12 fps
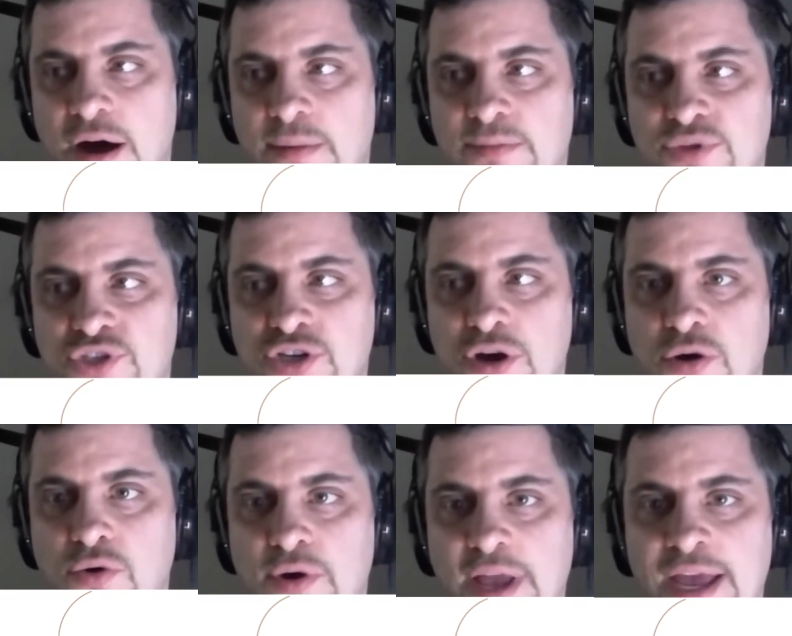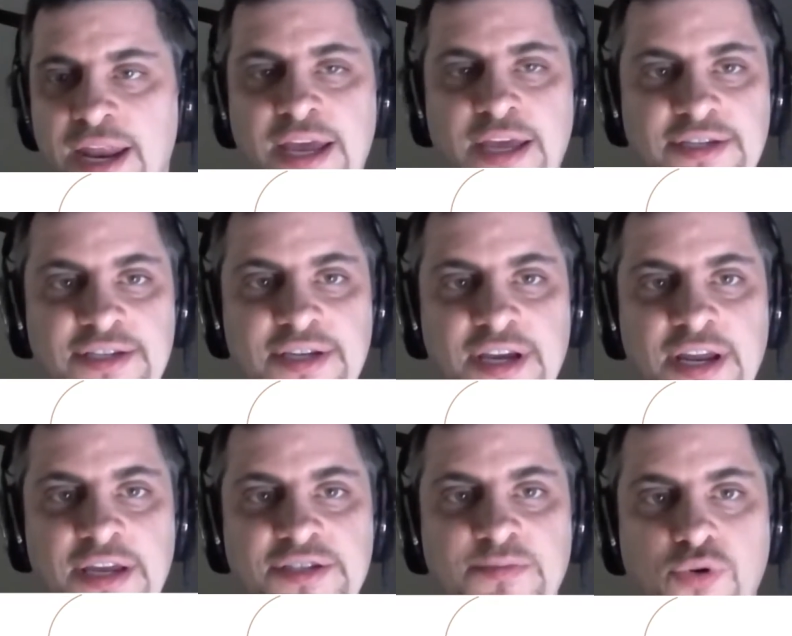So it is
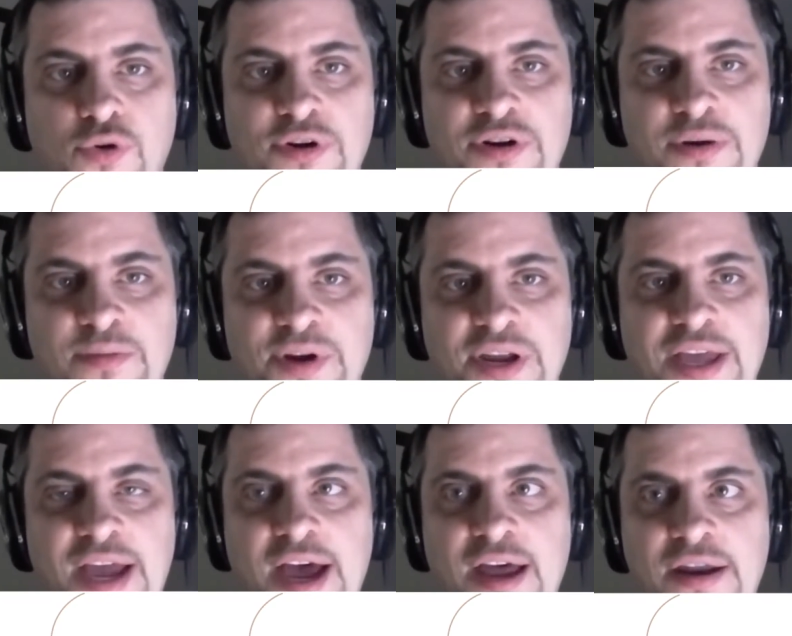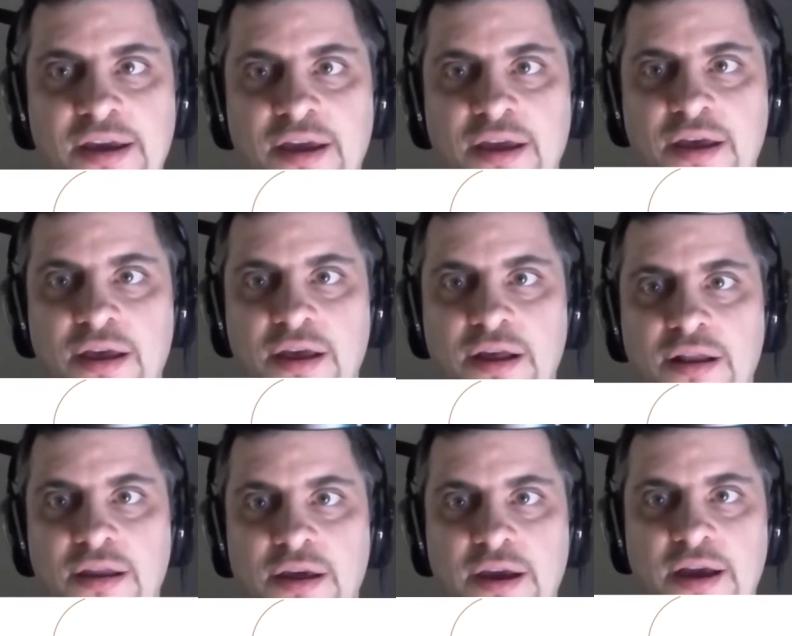important. But again,
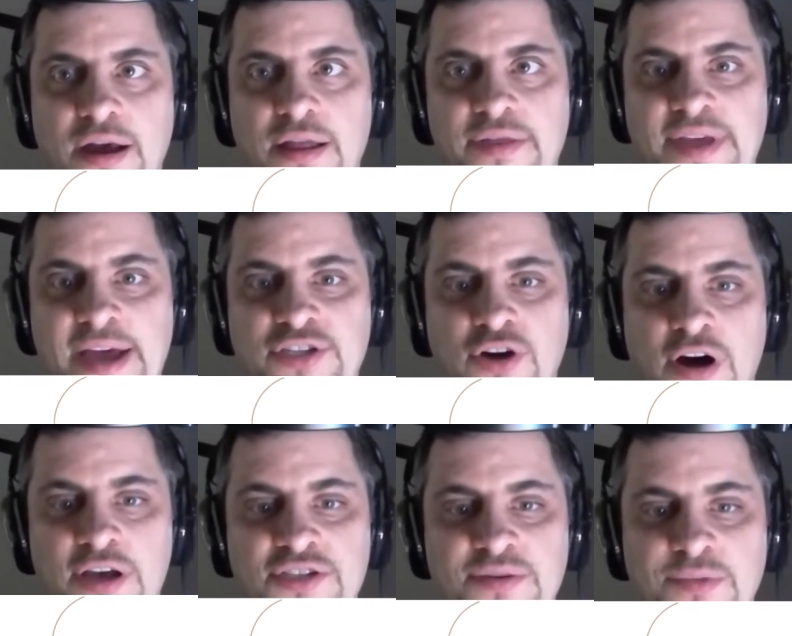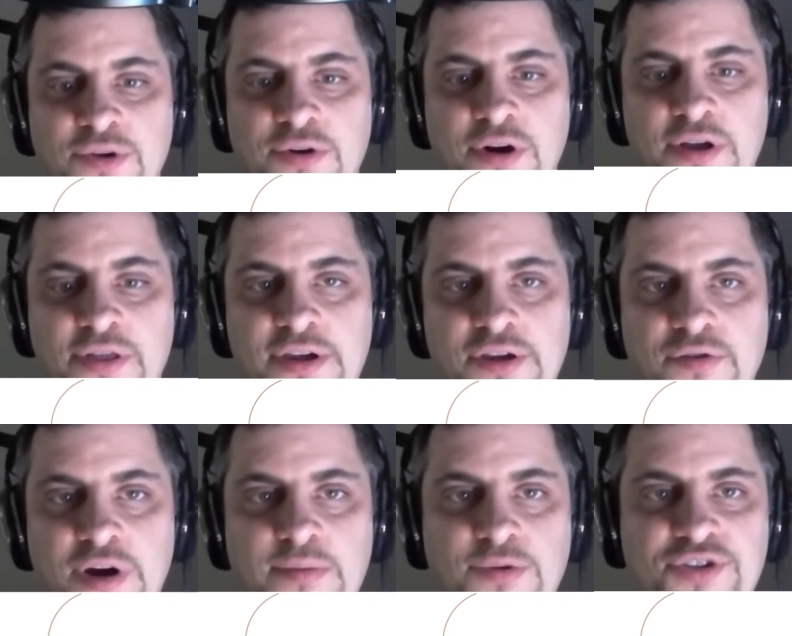like that's awesome, Laura, that you were
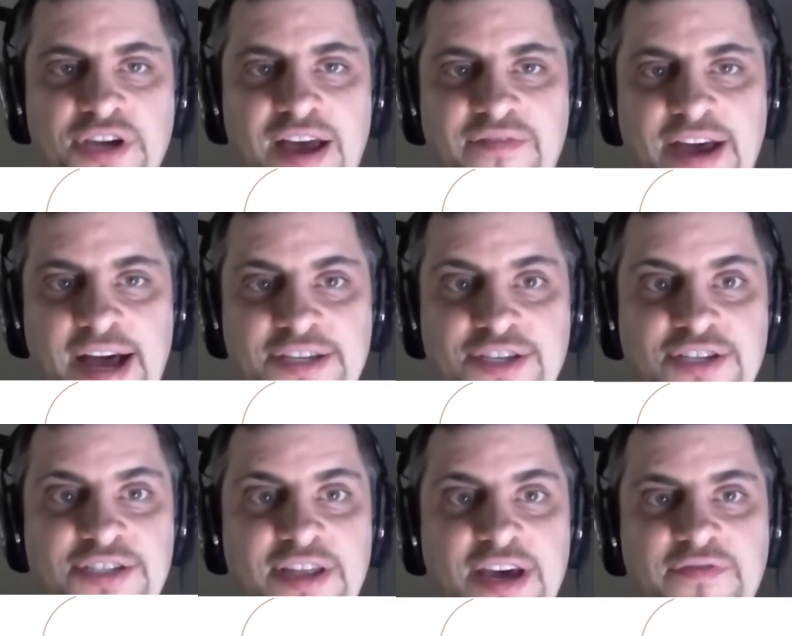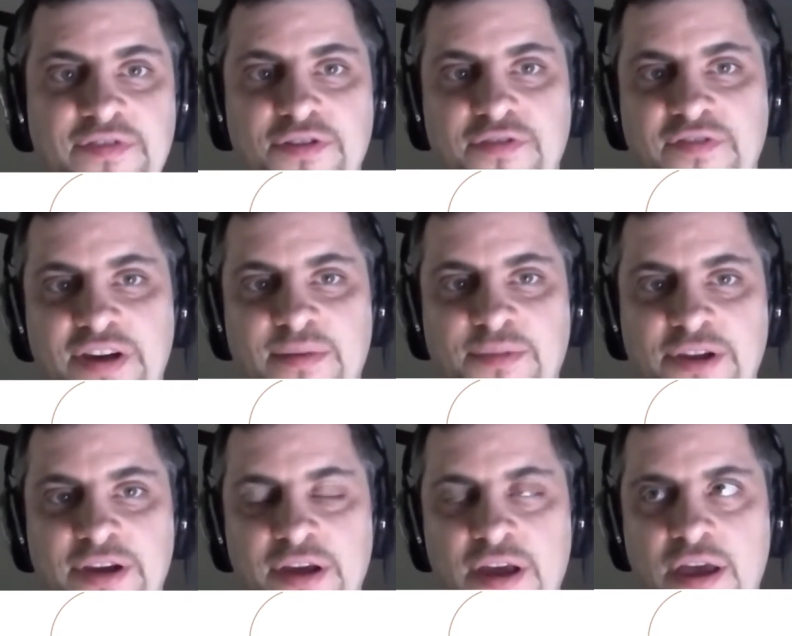able to have access to that for your
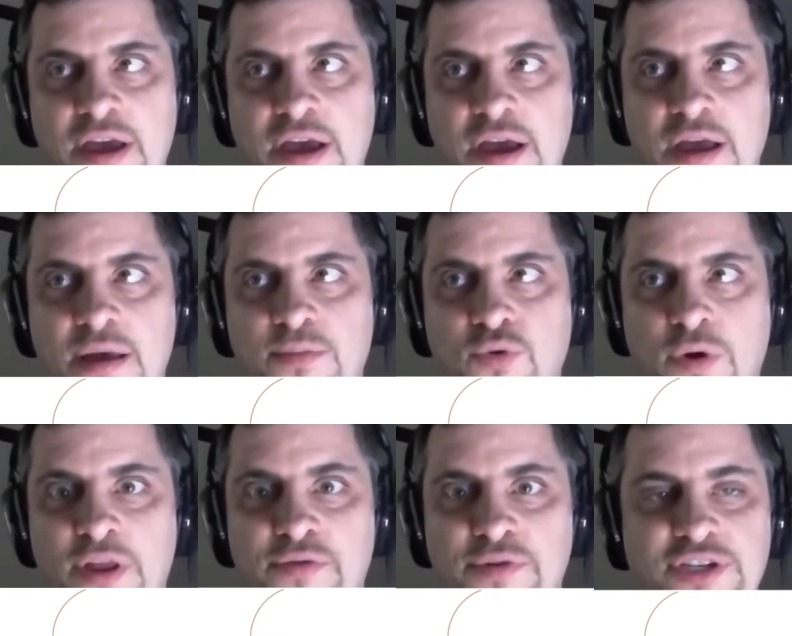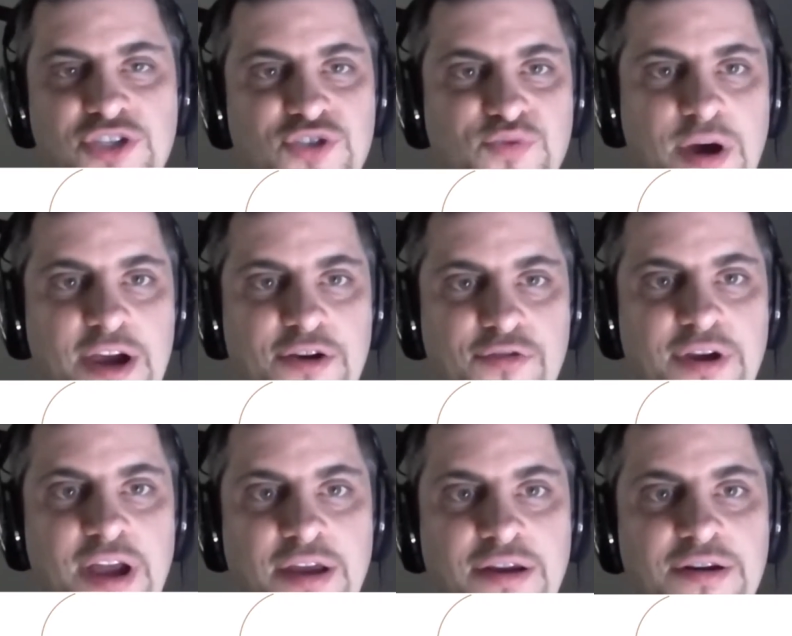family. But one of the reasons why I
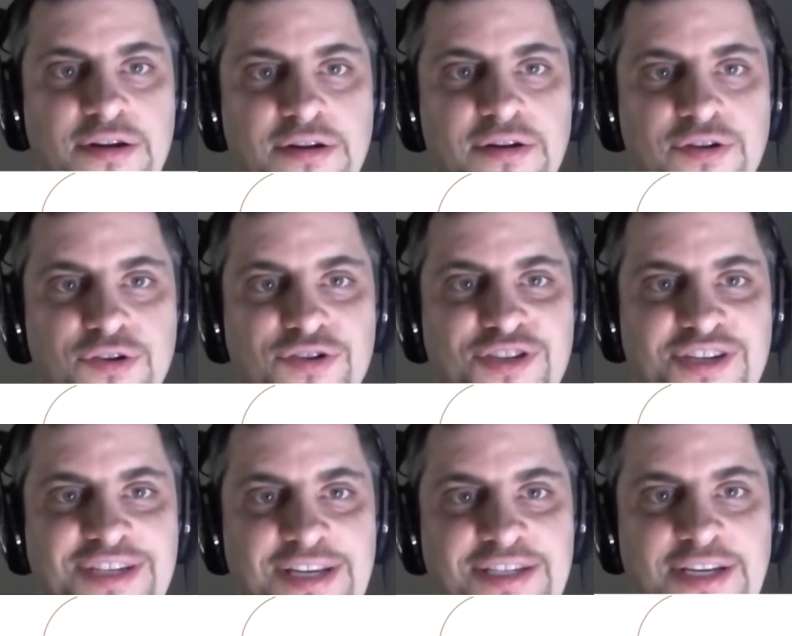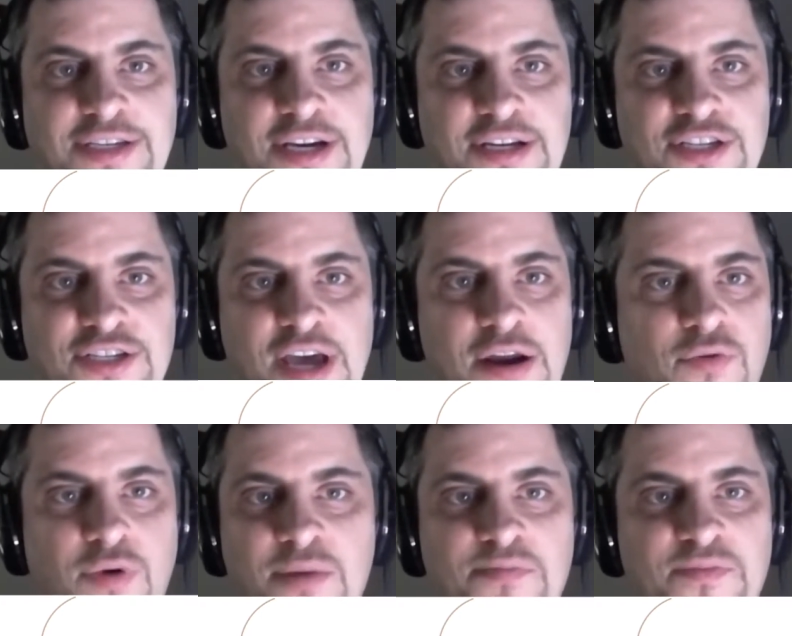created Your Success Insights is I don't
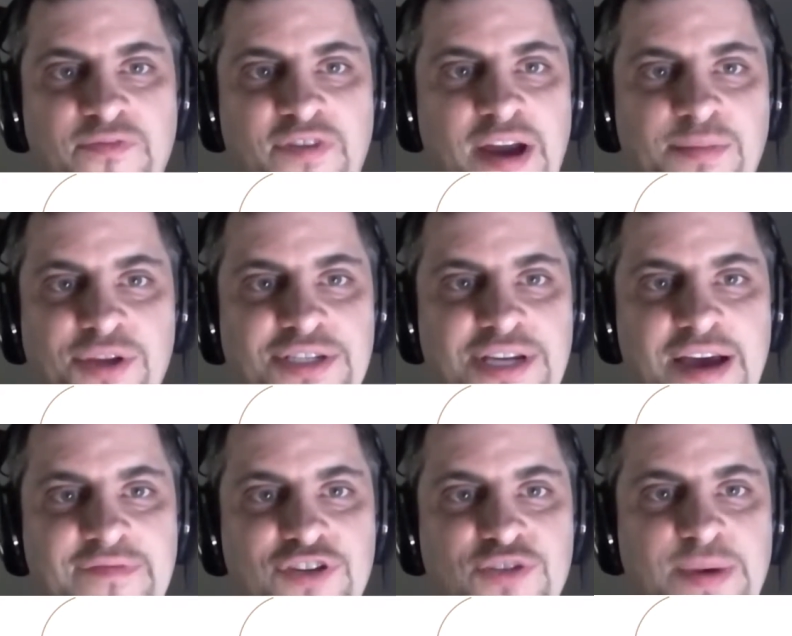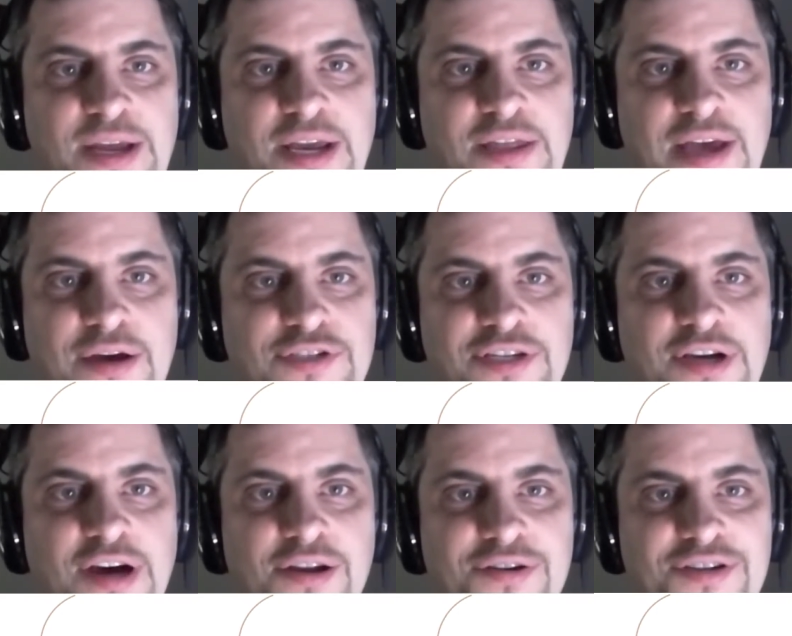want families to have to spend $8,000.